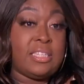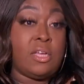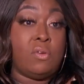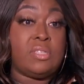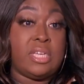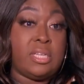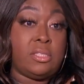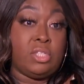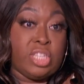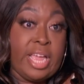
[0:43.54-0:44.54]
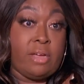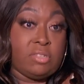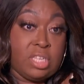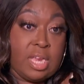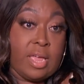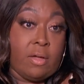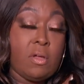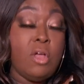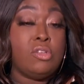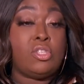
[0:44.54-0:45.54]
actually go to jail jail.
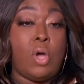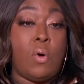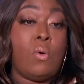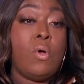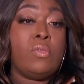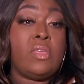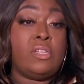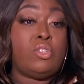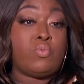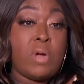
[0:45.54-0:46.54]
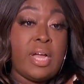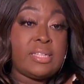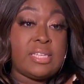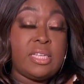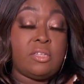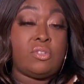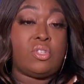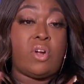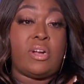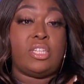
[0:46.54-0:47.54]
Yeah. So the drug dealers
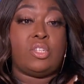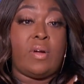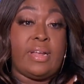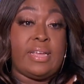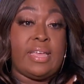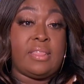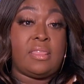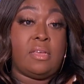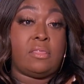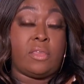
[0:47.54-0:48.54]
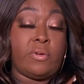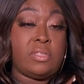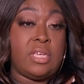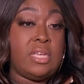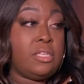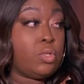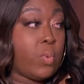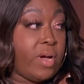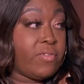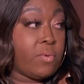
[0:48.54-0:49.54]
started trying to get the 13 and
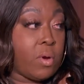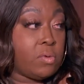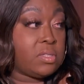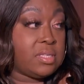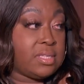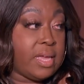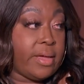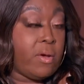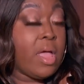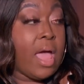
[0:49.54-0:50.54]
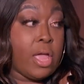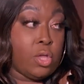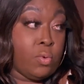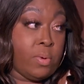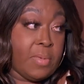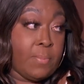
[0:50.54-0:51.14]
12 year olds to sell. Yeah. And you